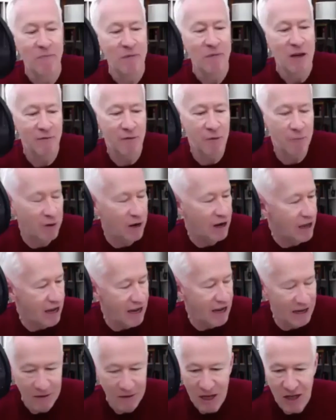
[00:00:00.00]
for
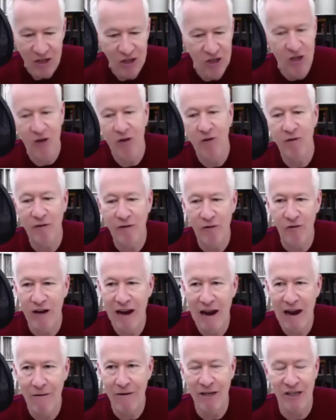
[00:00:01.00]
playing 2-3
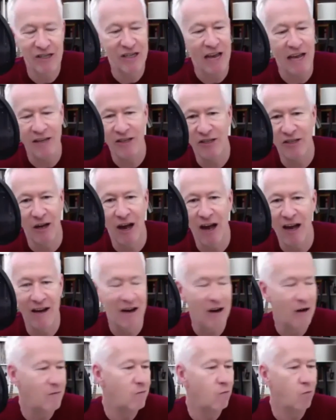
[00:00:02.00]
hour sets at, I don't
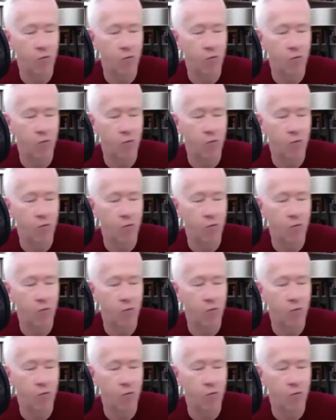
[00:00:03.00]
know,